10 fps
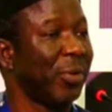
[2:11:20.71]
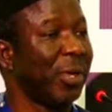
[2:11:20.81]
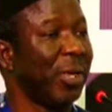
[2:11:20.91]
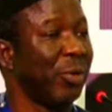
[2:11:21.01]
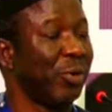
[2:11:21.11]

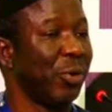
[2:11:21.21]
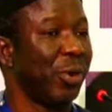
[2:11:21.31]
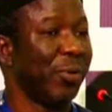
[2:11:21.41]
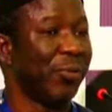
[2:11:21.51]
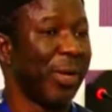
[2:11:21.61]
not the issue
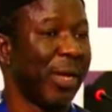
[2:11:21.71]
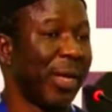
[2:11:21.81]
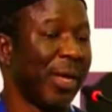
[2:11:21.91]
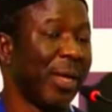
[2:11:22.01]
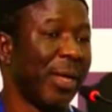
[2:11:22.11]
of
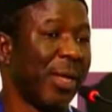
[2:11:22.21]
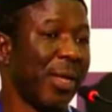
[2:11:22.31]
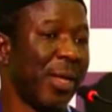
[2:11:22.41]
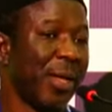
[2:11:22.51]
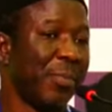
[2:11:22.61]

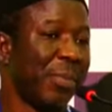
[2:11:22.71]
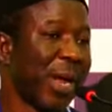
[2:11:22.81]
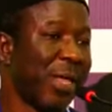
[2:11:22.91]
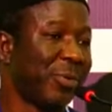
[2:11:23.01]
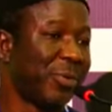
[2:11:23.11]

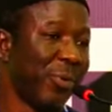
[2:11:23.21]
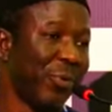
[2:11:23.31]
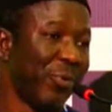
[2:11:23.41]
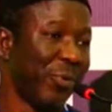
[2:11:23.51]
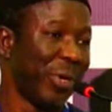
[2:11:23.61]
price
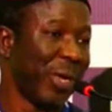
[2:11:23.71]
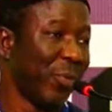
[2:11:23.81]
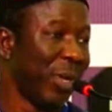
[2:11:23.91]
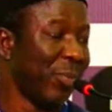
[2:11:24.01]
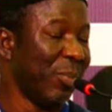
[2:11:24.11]
control that
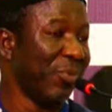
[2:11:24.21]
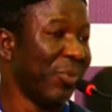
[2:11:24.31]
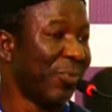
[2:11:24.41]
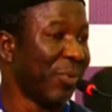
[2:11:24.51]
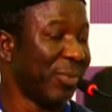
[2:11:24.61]
we are
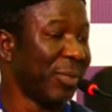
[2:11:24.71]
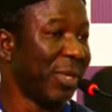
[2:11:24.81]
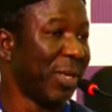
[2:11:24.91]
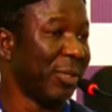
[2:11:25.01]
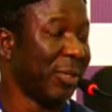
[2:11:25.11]
moving from
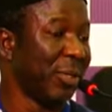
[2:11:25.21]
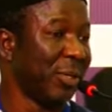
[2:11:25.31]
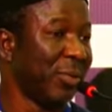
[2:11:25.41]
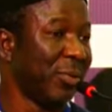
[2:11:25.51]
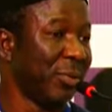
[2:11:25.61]

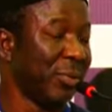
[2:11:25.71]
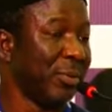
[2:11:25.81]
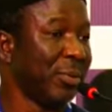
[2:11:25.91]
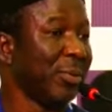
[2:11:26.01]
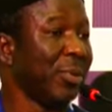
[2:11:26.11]
CNG
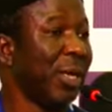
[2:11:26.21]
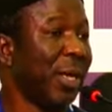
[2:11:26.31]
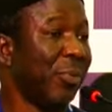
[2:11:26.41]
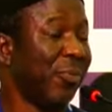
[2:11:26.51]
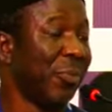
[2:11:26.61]
to,
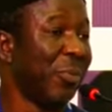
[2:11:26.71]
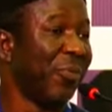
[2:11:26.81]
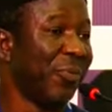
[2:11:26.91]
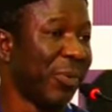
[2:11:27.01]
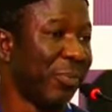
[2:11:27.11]
from
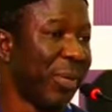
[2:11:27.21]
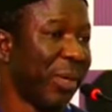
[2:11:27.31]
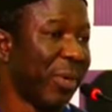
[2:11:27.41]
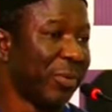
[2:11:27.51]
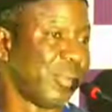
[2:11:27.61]
moving from
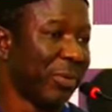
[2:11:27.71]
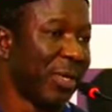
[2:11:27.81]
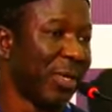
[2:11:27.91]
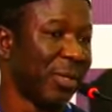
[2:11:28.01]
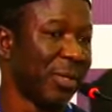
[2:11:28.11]
PMS to
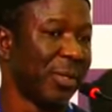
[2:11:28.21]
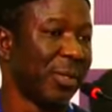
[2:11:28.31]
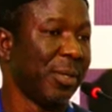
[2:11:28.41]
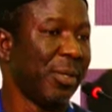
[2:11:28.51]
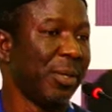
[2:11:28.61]
CNG.
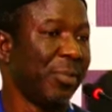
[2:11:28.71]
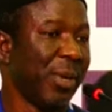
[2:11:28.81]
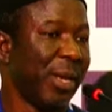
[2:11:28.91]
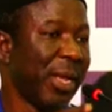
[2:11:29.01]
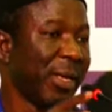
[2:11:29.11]

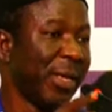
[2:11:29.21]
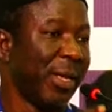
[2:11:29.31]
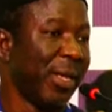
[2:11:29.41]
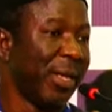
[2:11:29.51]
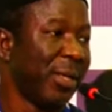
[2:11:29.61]
But like
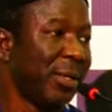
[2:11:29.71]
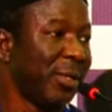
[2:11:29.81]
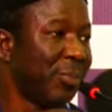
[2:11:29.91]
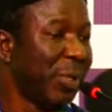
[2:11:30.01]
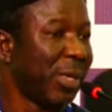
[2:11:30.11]
the
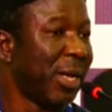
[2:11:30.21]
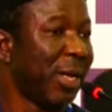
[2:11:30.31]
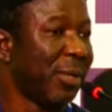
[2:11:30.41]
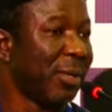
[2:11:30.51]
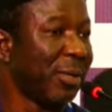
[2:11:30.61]

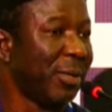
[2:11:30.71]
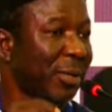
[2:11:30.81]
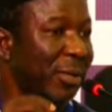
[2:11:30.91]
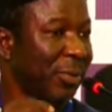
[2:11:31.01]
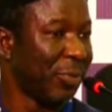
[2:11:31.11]
speaker
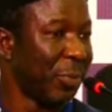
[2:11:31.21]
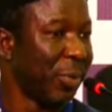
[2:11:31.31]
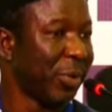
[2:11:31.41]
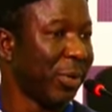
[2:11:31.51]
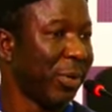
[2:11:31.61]

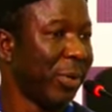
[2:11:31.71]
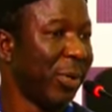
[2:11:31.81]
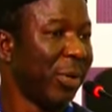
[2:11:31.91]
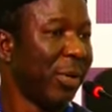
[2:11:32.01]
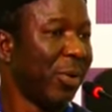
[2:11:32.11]
spoke,
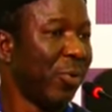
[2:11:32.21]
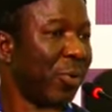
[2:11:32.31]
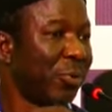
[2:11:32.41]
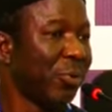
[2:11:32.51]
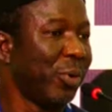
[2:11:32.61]

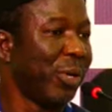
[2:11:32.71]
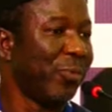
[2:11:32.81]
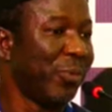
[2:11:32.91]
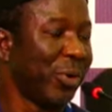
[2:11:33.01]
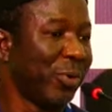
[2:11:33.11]
also is
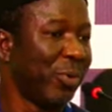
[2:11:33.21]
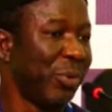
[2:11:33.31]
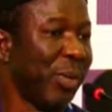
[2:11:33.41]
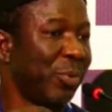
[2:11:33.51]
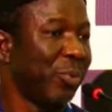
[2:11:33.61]
for us to
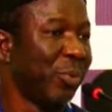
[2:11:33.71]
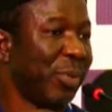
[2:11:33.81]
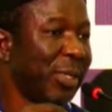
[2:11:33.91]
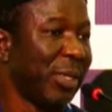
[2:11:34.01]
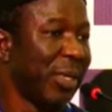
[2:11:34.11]
be able to
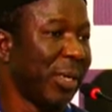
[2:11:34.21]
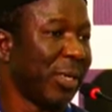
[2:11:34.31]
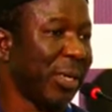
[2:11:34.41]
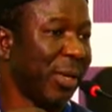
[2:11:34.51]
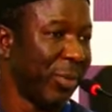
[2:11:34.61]

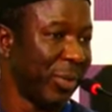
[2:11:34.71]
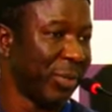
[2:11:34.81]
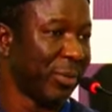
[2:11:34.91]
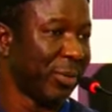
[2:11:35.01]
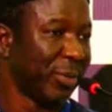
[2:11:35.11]
mitigate emission.